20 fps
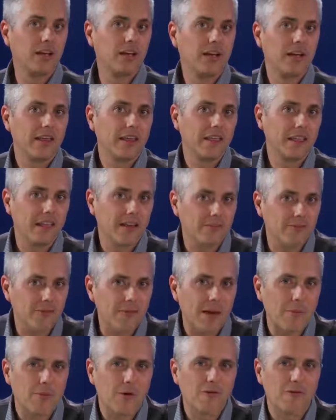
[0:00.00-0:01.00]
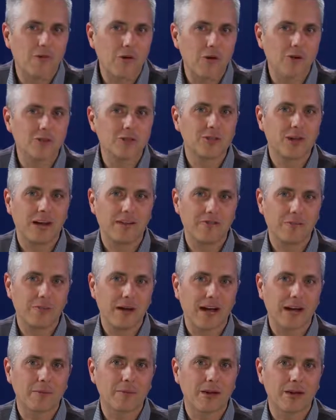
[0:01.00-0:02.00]
Then from that point forward, you'll have a
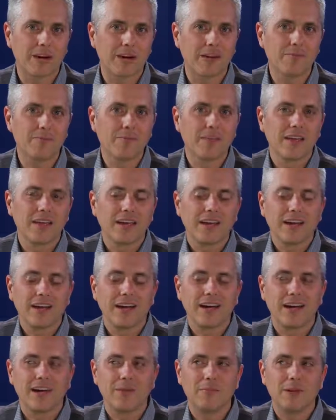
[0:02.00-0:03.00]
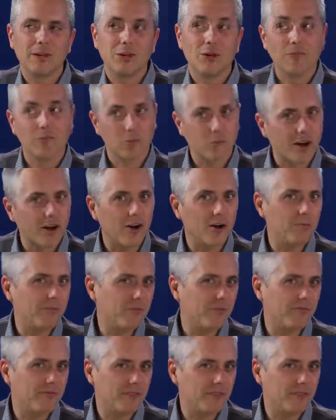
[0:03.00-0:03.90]
back button. You have to wire up the